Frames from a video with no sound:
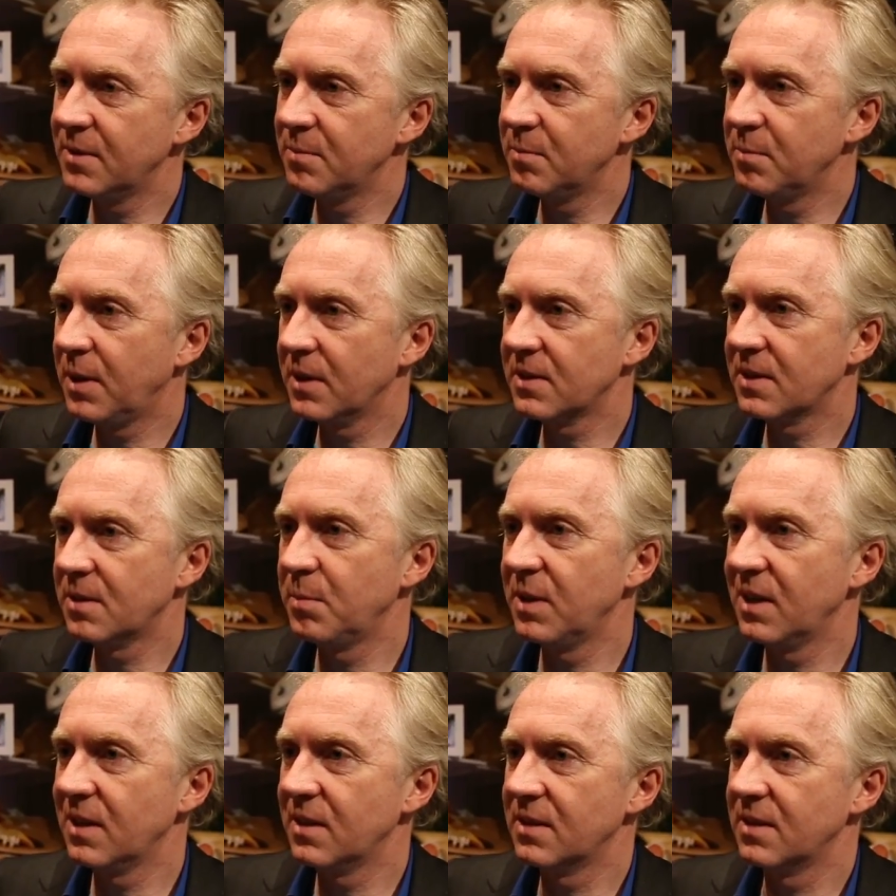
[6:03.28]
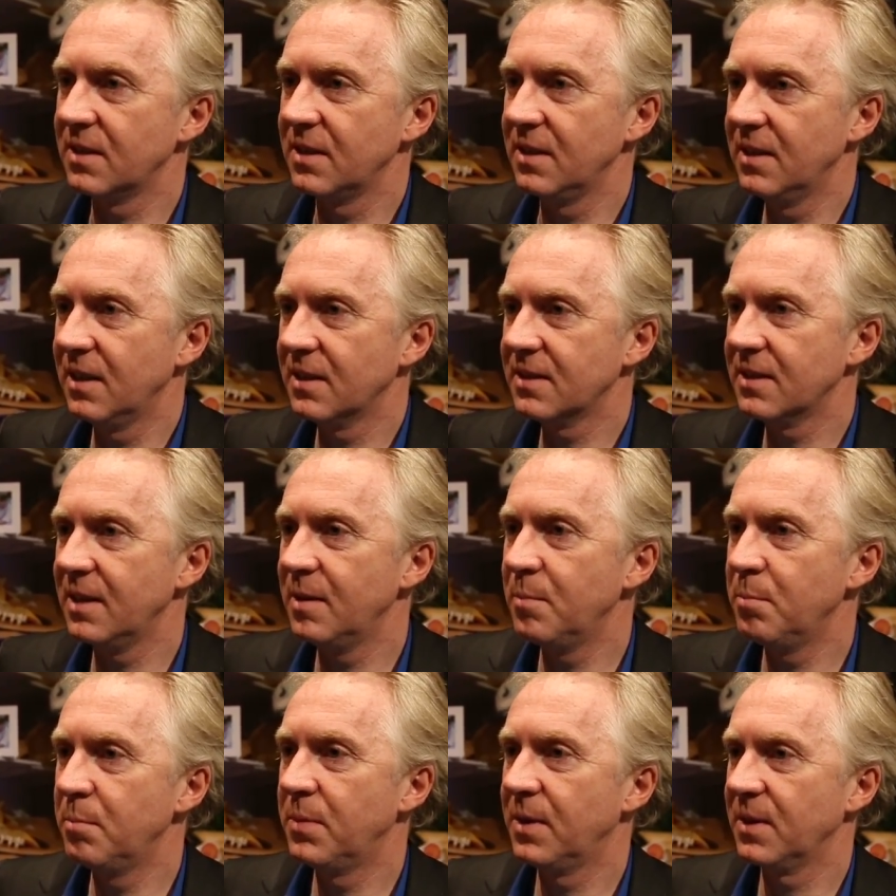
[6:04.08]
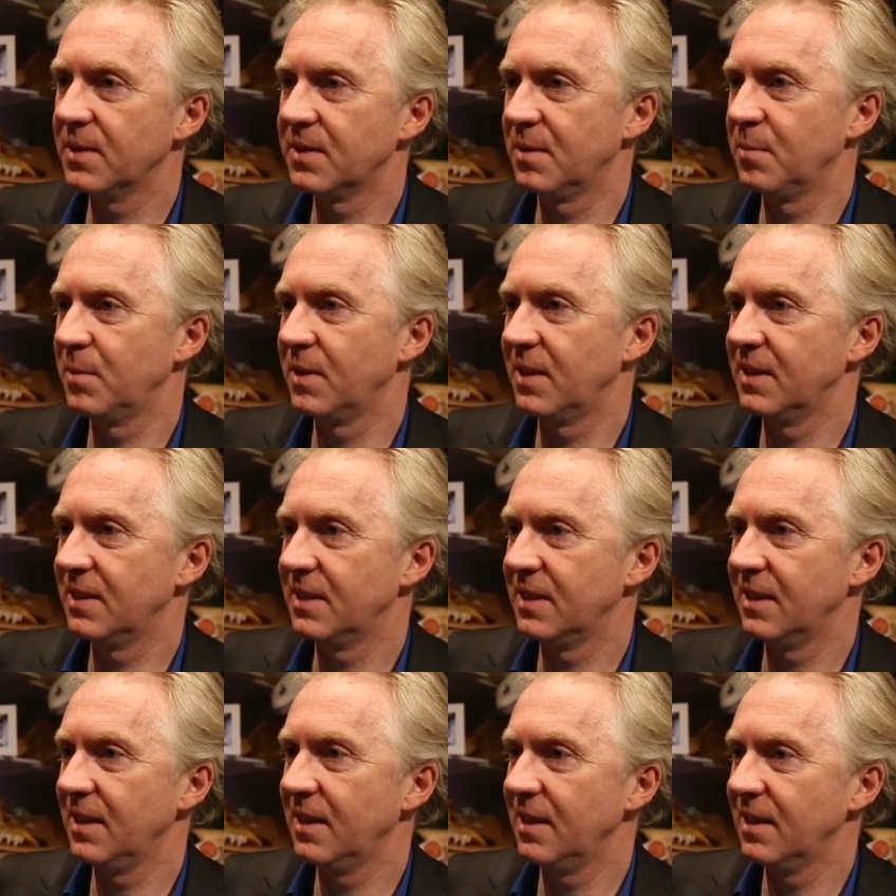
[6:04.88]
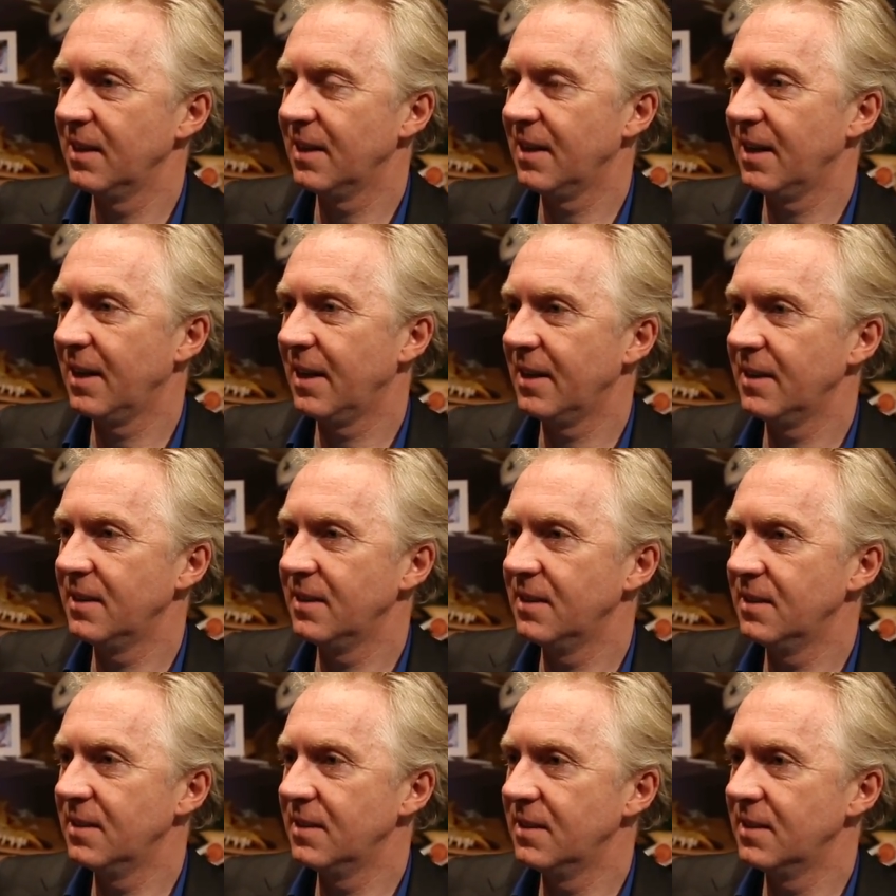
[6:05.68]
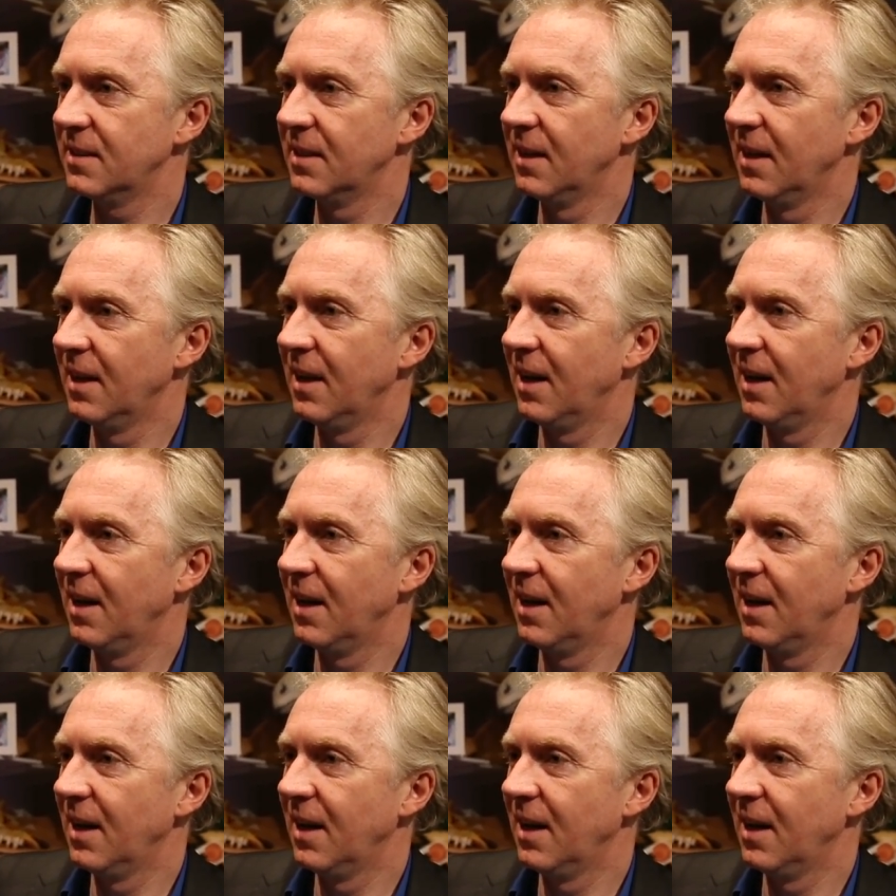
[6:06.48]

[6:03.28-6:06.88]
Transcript: in possibility, not impossibility. And